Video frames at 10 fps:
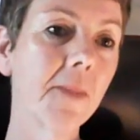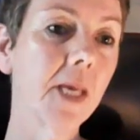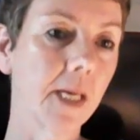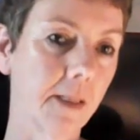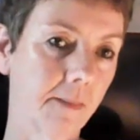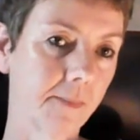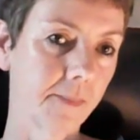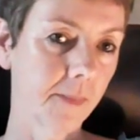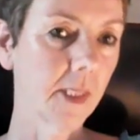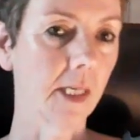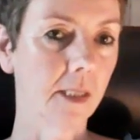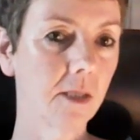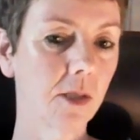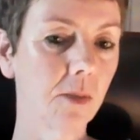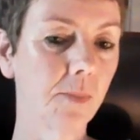Yeah,
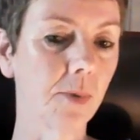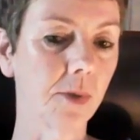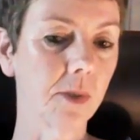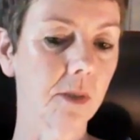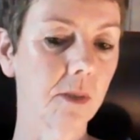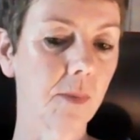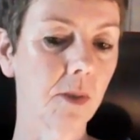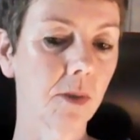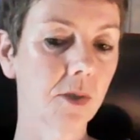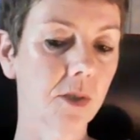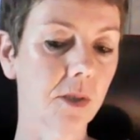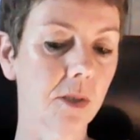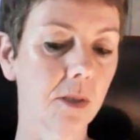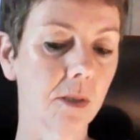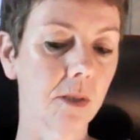it's important because
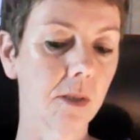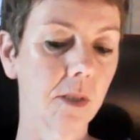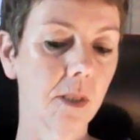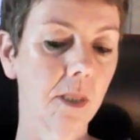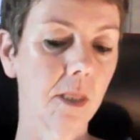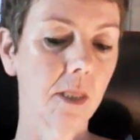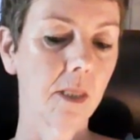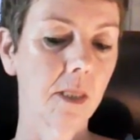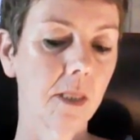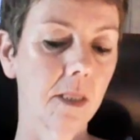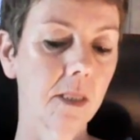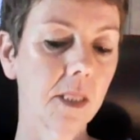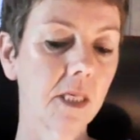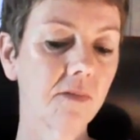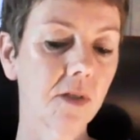it
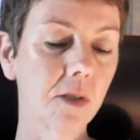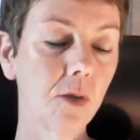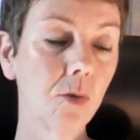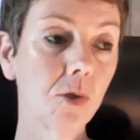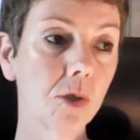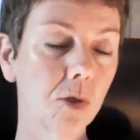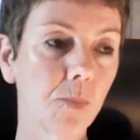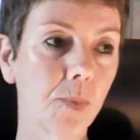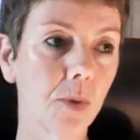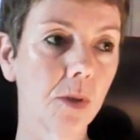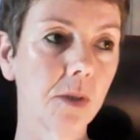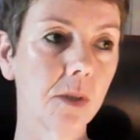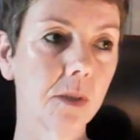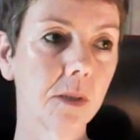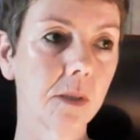gives a huge
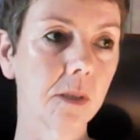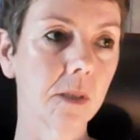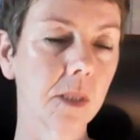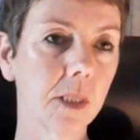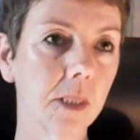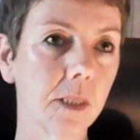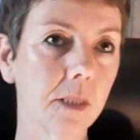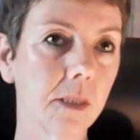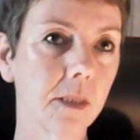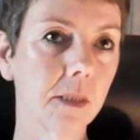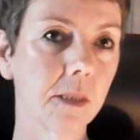support. And